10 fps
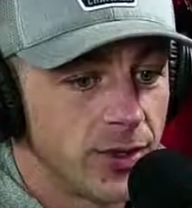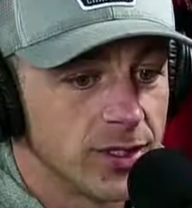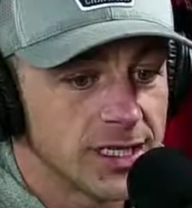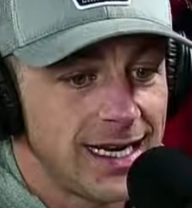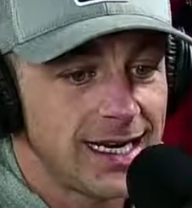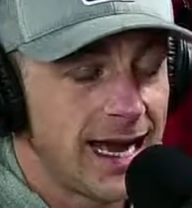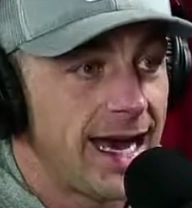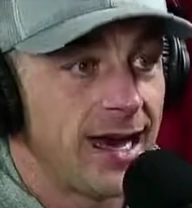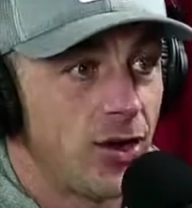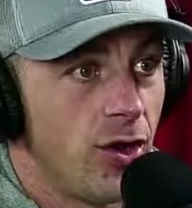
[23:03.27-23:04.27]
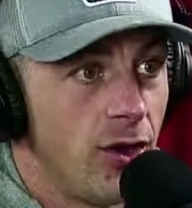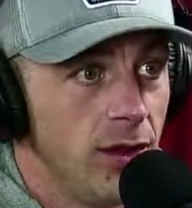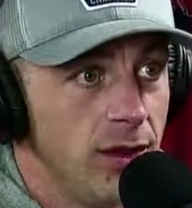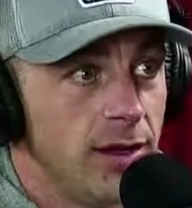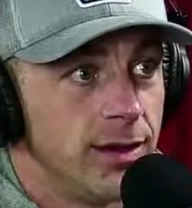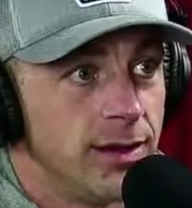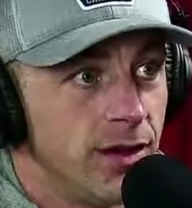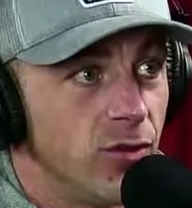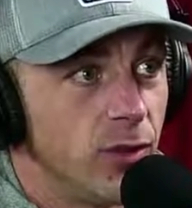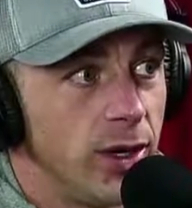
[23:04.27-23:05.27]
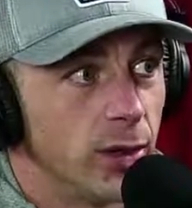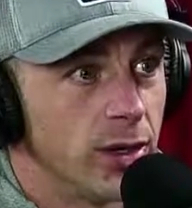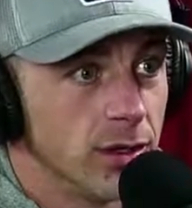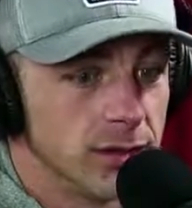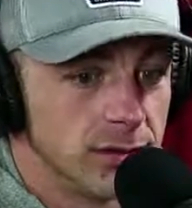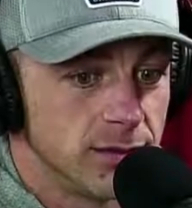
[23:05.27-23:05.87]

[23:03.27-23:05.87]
estate at all if we were